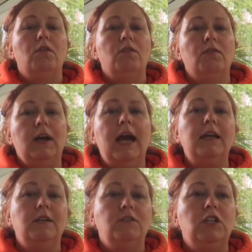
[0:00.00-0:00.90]
the
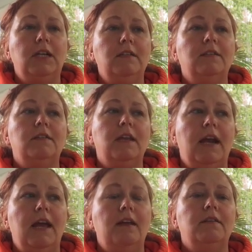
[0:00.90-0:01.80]
kind of jeans that
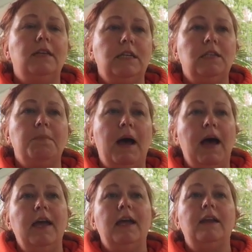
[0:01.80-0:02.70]
I need to
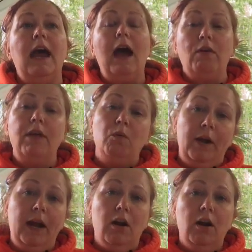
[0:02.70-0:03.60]
buy and how they
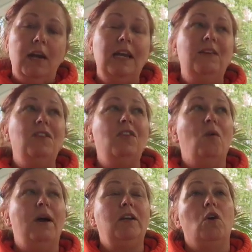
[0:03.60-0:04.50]
wear. And even though
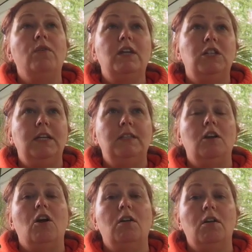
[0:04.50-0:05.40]
I know that jeans
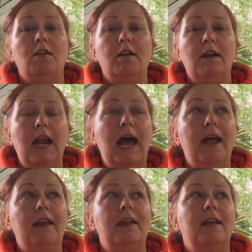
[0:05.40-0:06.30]
are
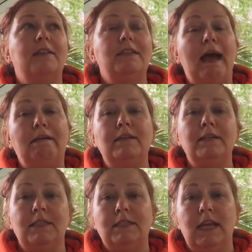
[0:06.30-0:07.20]
not exactly
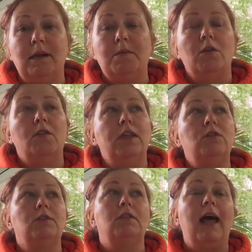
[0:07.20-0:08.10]
sustainable, they
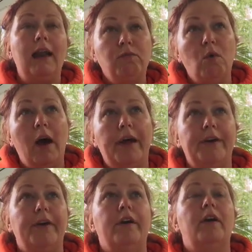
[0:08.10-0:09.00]
use a lot of
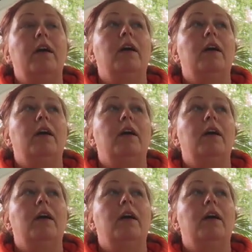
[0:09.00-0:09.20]
water,